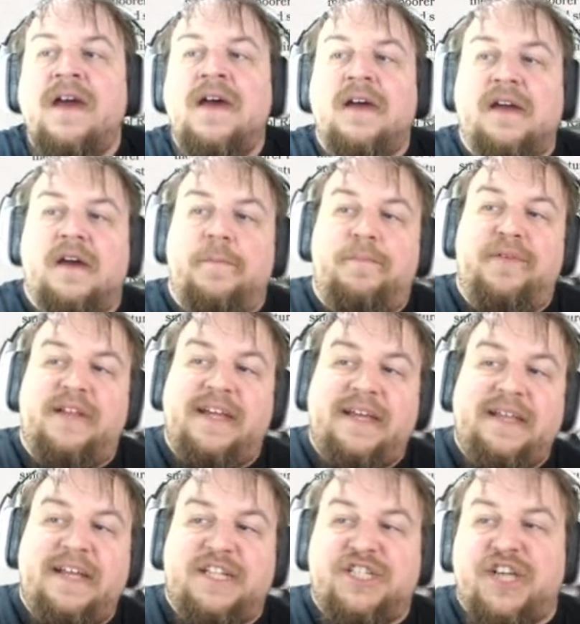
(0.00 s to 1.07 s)

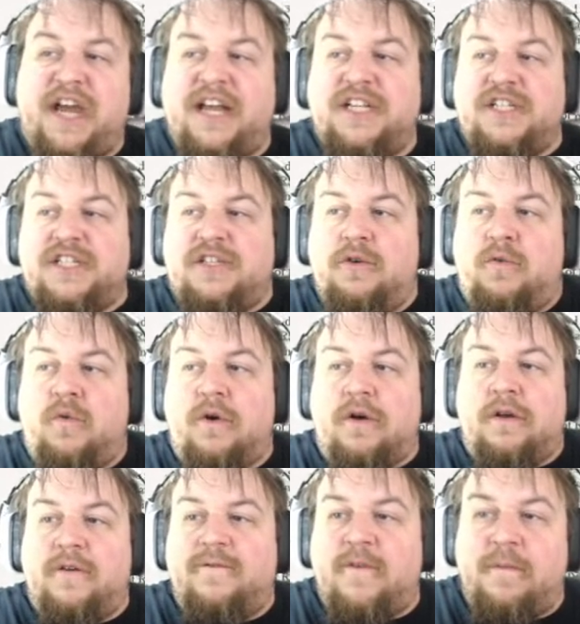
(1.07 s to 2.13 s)
completely changes the
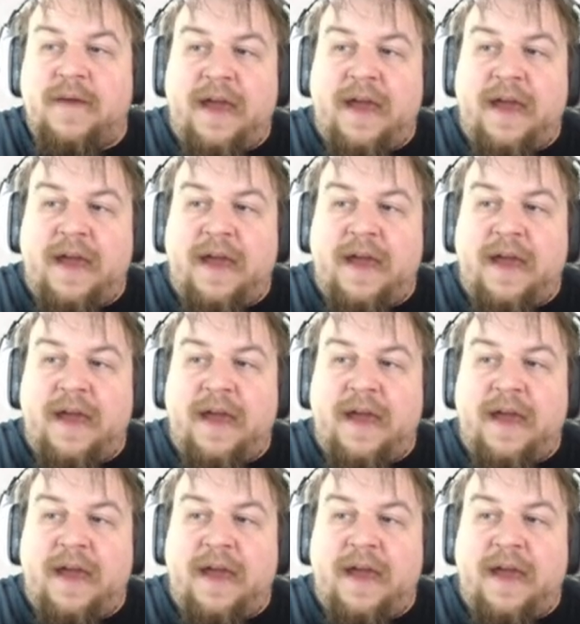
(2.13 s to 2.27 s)
world from